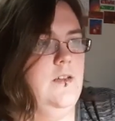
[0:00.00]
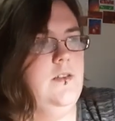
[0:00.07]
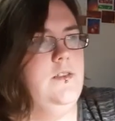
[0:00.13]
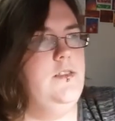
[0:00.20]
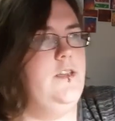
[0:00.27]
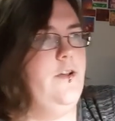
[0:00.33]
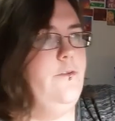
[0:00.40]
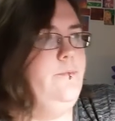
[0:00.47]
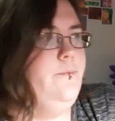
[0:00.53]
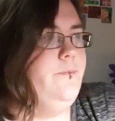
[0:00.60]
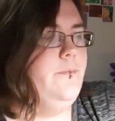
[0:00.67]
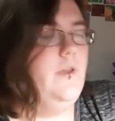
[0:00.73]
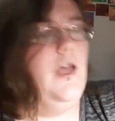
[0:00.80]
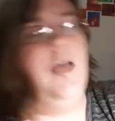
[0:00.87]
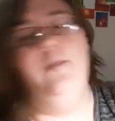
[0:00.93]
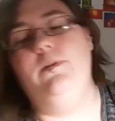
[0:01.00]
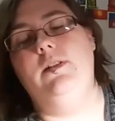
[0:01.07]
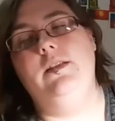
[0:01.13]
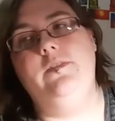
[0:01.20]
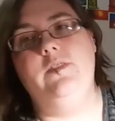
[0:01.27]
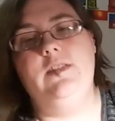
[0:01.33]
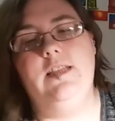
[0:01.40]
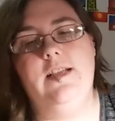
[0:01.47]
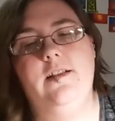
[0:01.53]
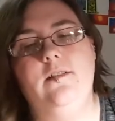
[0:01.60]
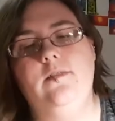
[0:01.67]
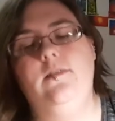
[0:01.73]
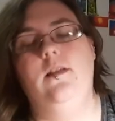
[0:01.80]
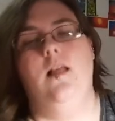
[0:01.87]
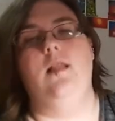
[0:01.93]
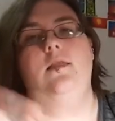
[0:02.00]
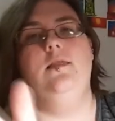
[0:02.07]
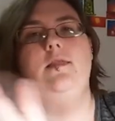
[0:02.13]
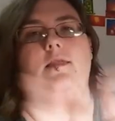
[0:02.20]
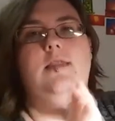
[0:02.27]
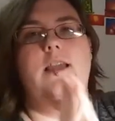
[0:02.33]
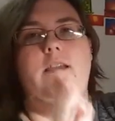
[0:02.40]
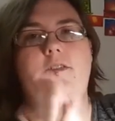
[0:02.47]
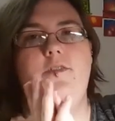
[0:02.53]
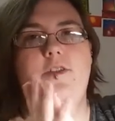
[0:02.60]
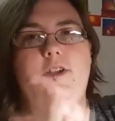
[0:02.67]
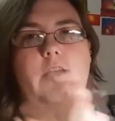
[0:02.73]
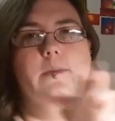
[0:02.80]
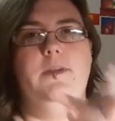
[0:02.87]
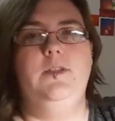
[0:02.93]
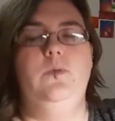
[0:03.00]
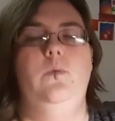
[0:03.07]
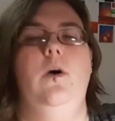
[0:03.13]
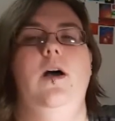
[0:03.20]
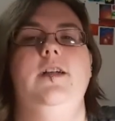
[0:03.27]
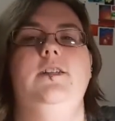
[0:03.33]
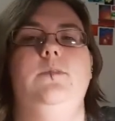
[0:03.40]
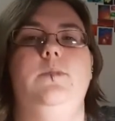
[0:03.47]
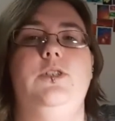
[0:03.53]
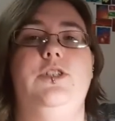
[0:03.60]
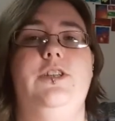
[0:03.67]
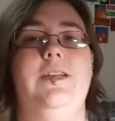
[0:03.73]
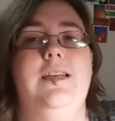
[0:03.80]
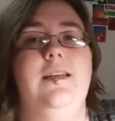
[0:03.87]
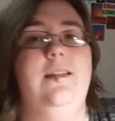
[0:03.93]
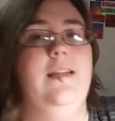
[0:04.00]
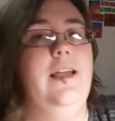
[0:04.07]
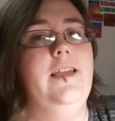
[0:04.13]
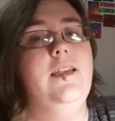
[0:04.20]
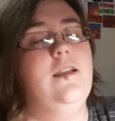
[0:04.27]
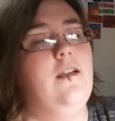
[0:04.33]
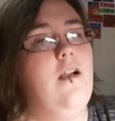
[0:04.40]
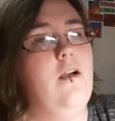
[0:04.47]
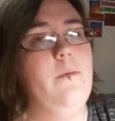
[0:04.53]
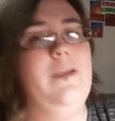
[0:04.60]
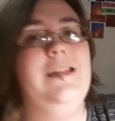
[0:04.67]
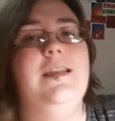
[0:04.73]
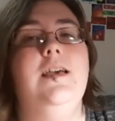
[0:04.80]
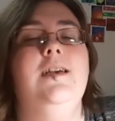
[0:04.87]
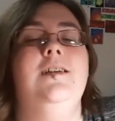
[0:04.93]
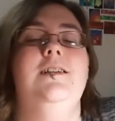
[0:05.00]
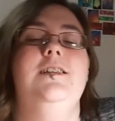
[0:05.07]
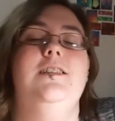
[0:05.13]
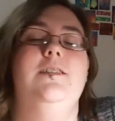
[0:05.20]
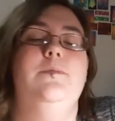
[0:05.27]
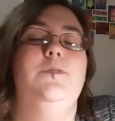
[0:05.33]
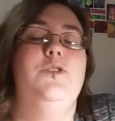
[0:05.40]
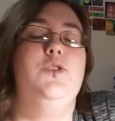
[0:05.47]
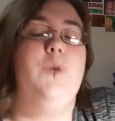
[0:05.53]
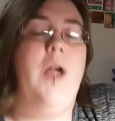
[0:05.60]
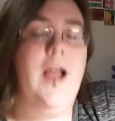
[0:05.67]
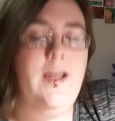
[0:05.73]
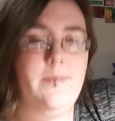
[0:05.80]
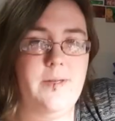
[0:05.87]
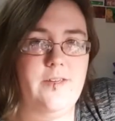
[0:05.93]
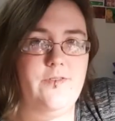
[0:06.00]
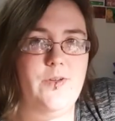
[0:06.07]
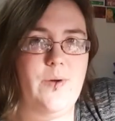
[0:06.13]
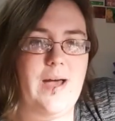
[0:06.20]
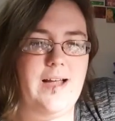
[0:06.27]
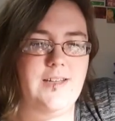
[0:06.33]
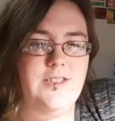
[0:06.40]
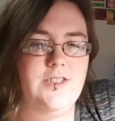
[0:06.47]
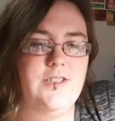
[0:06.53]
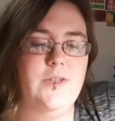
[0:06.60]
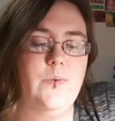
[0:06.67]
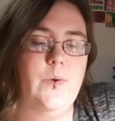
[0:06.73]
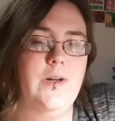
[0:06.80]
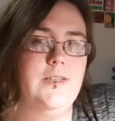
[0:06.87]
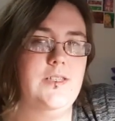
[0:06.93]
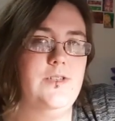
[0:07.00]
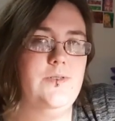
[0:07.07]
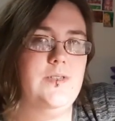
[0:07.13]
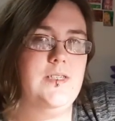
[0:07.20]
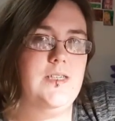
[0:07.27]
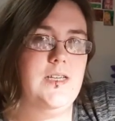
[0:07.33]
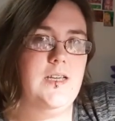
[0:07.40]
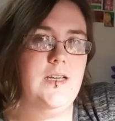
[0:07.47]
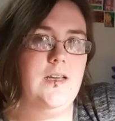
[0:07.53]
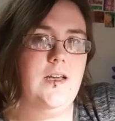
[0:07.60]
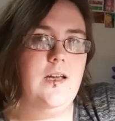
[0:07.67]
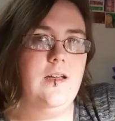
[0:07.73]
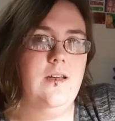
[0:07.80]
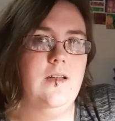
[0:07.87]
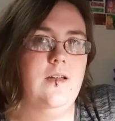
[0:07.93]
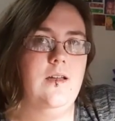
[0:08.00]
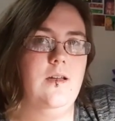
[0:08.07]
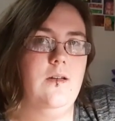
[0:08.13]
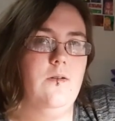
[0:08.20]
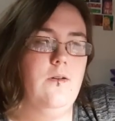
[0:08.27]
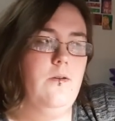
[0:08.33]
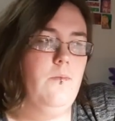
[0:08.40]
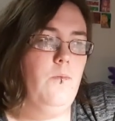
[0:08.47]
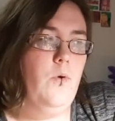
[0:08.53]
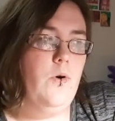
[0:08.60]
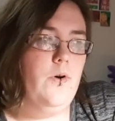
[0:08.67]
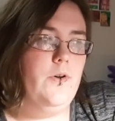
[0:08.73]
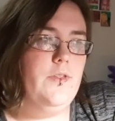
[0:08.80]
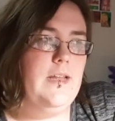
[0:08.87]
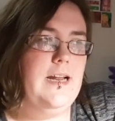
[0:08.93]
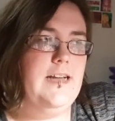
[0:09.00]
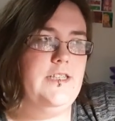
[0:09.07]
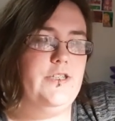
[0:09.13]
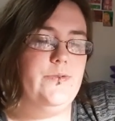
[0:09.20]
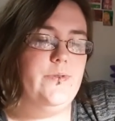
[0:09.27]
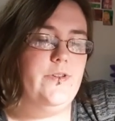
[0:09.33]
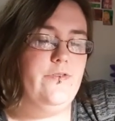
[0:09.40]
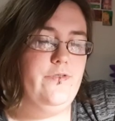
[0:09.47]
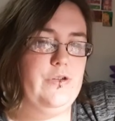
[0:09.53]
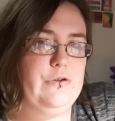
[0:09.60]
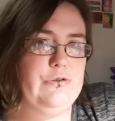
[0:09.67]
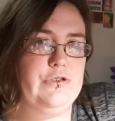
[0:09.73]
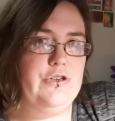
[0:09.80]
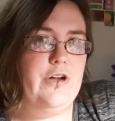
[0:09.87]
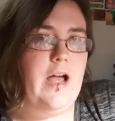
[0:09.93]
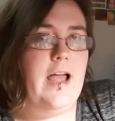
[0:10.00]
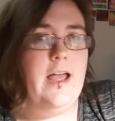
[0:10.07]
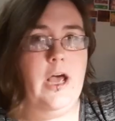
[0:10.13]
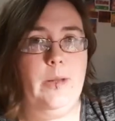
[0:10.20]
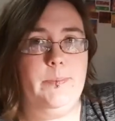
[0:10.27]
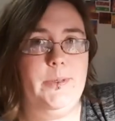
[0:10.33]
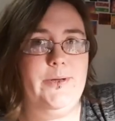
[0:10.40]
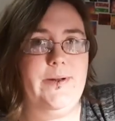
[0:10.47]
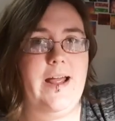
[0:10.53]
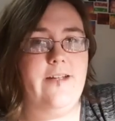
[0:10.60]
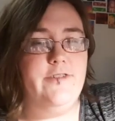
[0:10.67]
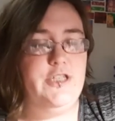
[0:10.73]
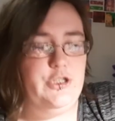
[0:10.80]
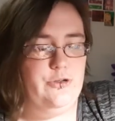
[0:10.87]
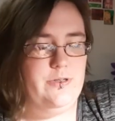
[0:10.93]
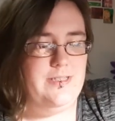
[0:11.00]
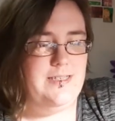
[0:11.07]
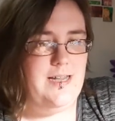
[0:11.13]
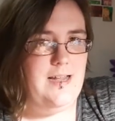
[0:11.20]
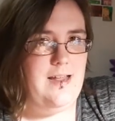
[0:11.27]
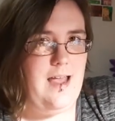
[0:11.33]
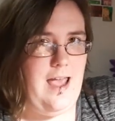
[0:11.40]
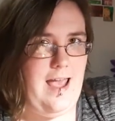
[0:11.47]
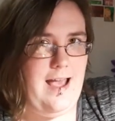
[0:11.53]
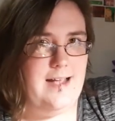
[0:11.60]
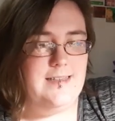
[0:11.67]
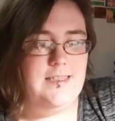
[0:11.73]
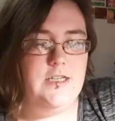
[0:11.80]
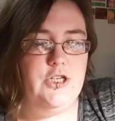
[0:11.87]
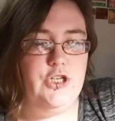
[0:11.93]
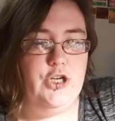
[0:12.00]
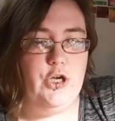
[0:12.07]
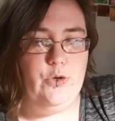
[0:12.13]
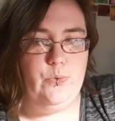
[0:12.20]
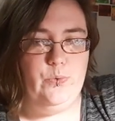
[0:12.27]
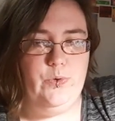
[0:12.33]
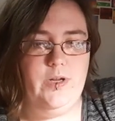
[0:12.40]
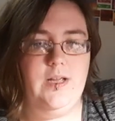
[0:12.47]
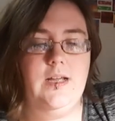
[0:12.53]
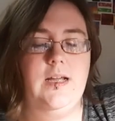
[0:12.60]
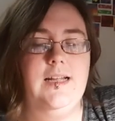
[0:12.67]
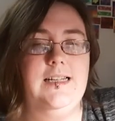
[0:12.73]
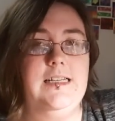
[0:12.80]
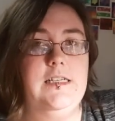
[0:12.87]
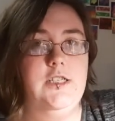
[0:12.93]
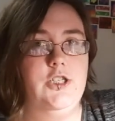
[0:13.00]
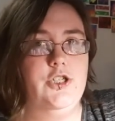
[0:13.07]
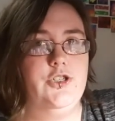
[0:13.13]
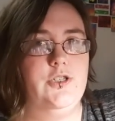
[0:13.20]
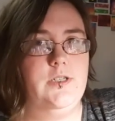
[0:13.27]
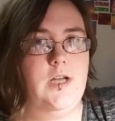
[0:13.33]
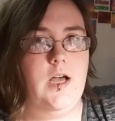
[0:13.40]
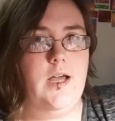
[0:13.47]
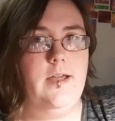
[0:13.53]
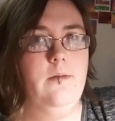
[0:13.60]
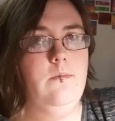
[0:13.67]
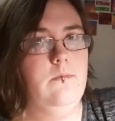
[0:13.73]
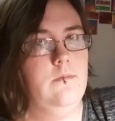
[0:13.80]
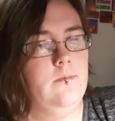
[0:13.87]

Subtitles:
so I will leave it there. Thank you for coming to watch. Be sure to hit like, comment, subscribe if you actually want to see more that I do in the future. I upload every Tuesday at noon Eastern time,